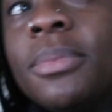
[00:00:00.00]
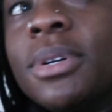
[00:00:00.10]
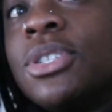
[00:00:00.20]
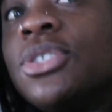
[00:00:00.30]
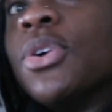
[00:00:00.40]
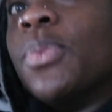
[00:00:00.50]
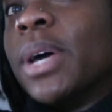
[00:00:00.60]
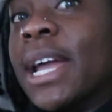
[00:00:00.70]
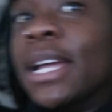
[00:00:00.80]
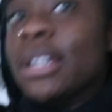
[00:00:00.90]
So what
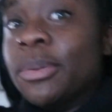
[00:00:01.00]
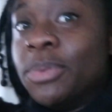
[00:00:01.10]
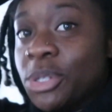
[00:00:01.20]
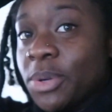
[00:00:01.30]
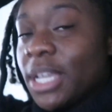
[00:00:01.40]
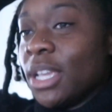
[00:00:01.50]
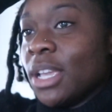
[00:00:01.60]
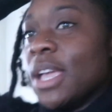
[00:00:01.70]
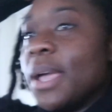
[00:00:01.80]
I ended up doing,